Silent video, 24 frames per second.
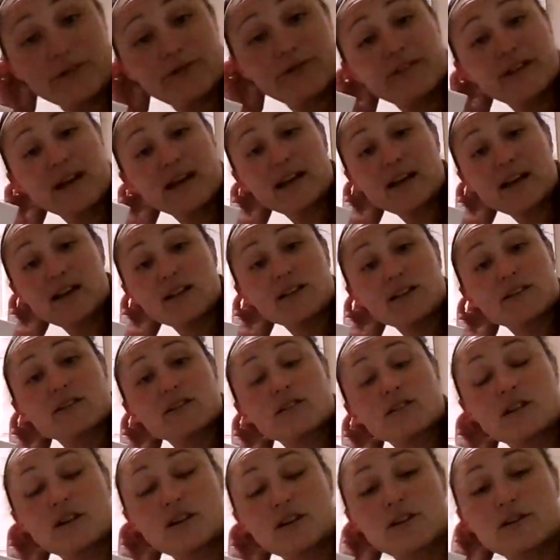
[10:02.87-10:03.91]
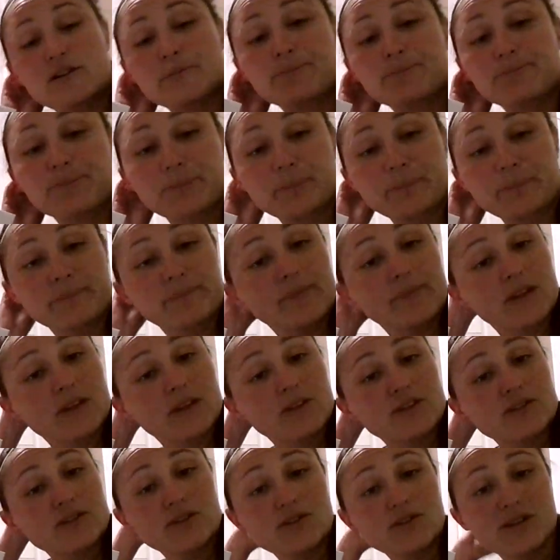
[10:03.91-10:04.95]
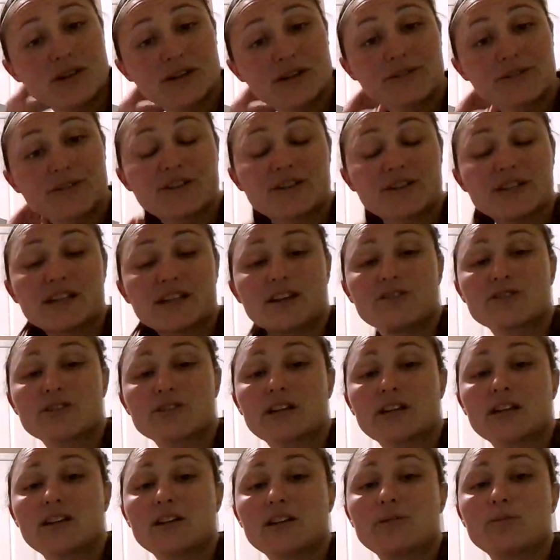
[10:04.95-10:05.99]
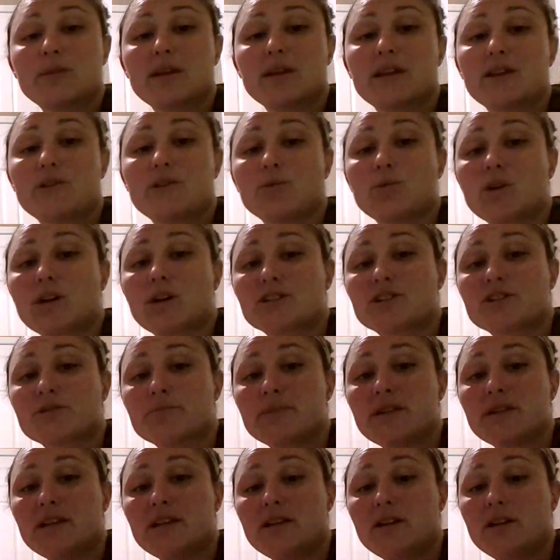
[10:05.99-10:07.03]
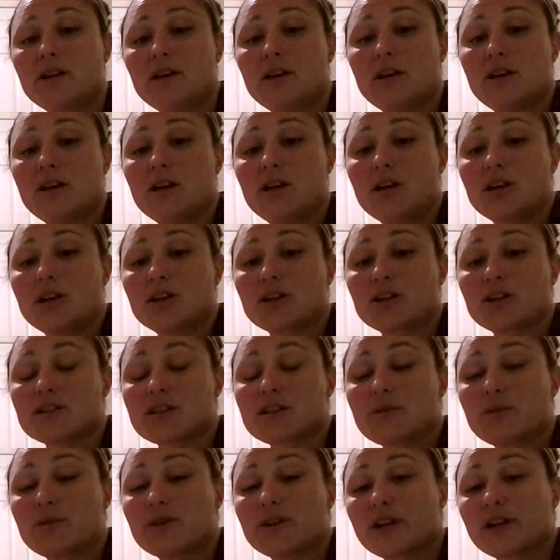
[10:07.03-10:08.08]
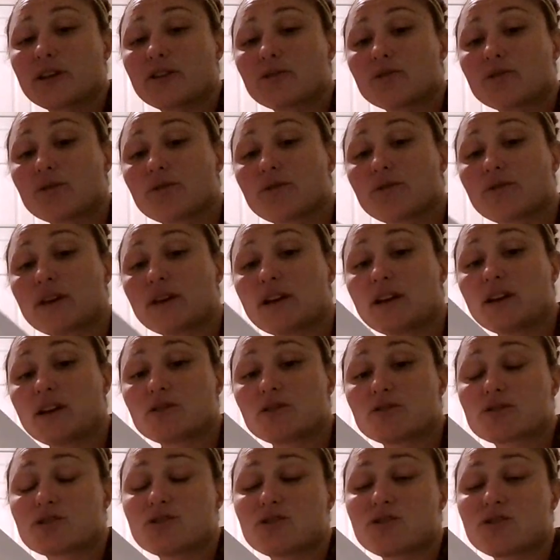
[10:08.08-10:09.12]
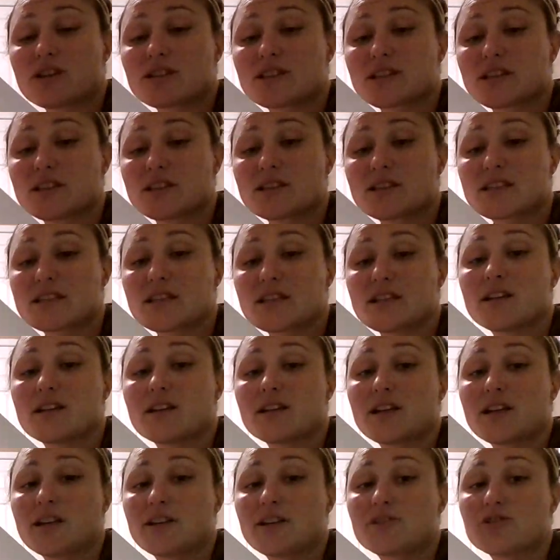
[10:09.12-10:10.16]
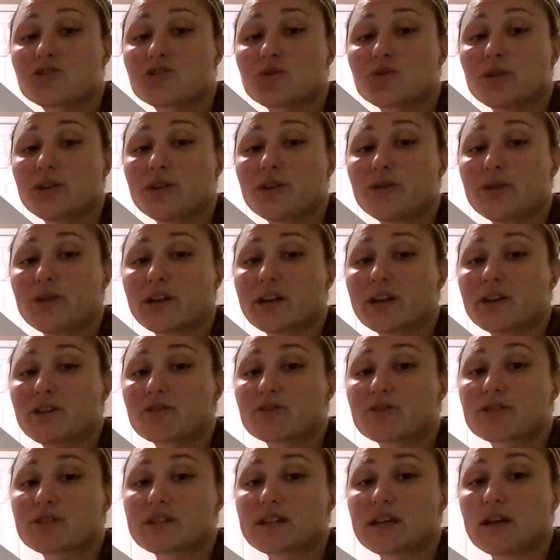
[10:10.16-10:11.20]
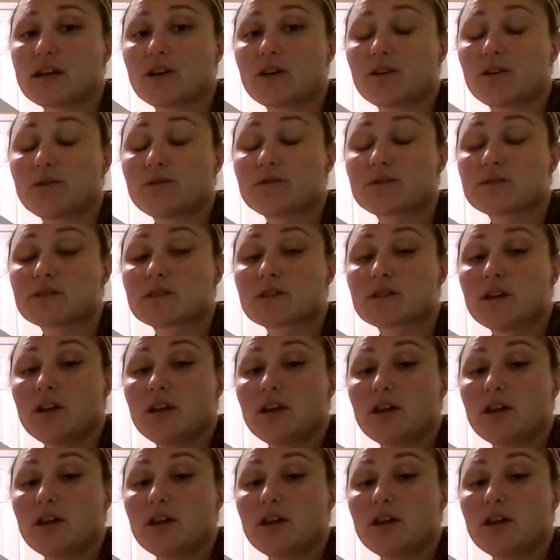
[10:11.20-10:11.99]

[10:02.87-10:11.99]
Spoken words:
fast, so you don't have to take your time and watch me, because I want to get through the video so you guys can see it and enjoy doing it yourselves.